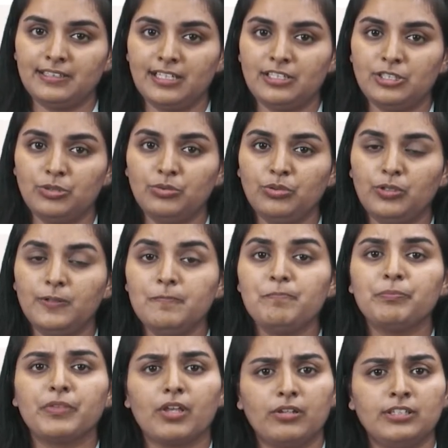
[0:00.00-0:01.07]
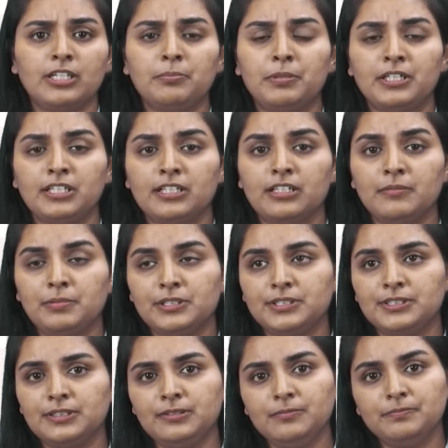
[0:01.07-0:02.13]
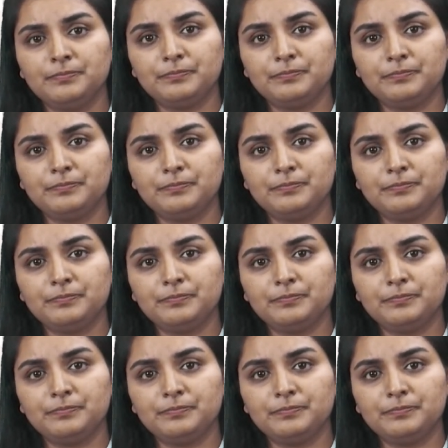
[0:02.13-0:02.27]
that that particular person,